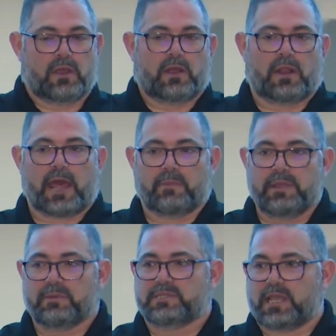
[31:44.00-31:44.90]
a lot of
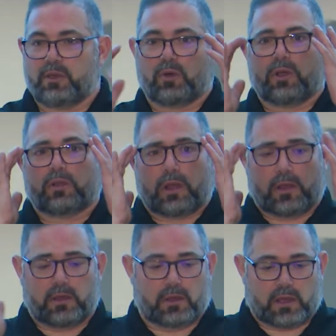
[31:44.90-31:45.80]
people say, well,
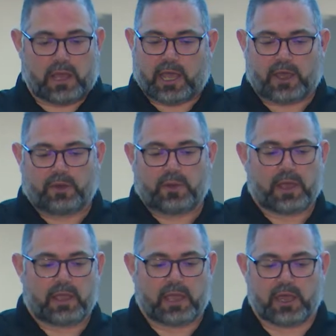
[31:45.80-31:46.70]

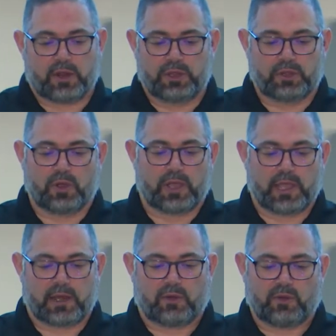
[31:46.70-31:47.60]
how do you go
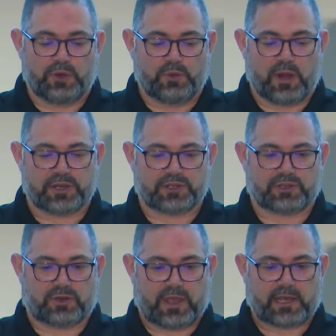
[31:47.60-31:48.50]
ahead and you
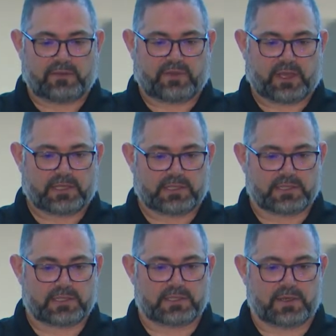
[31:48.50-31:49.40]
register that
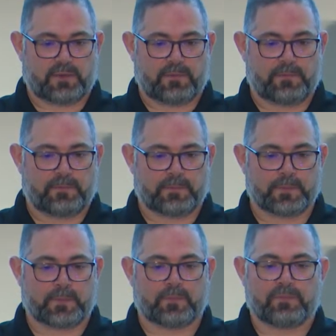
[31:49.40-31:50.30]
device? So
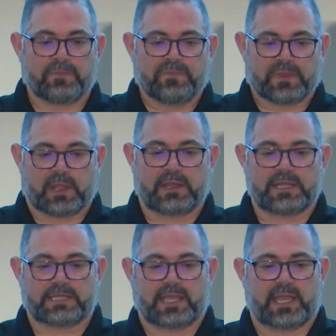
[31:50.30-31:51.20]
in
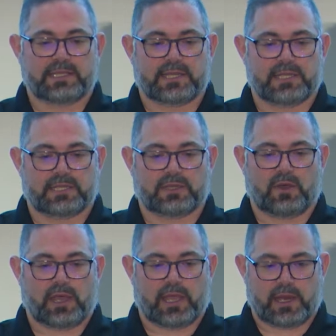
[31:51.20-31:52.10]
this case, I just
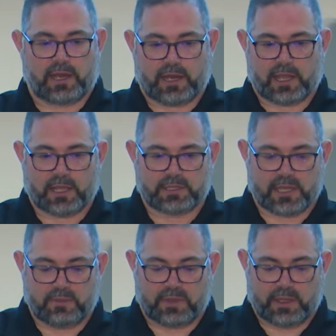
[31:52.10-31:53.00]
go ahead and I
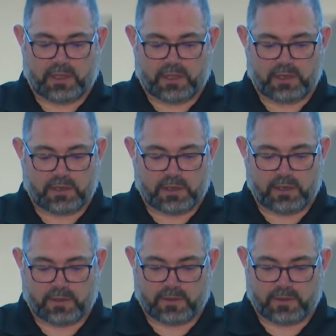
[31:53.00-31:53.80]
type in